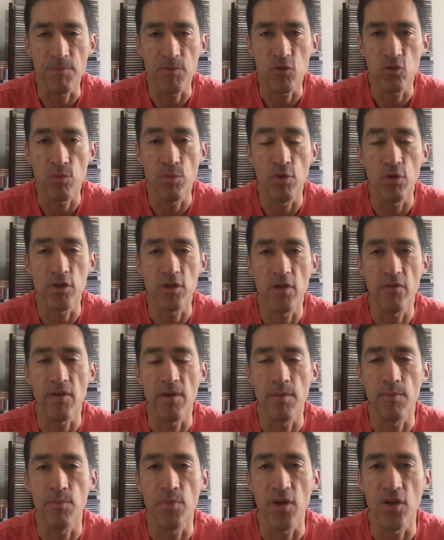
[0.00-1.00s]
supportive
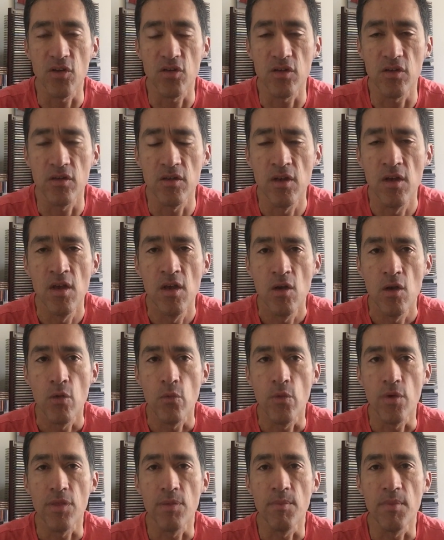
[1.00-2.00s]
and patient
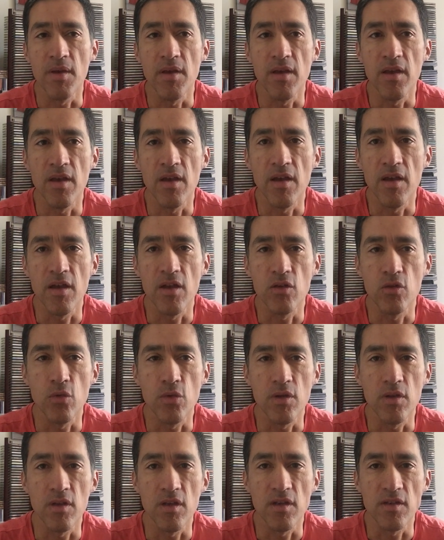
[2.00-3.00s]
with me
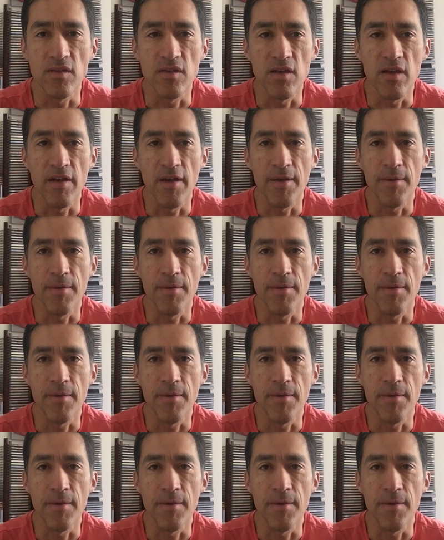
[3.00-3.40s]
doing these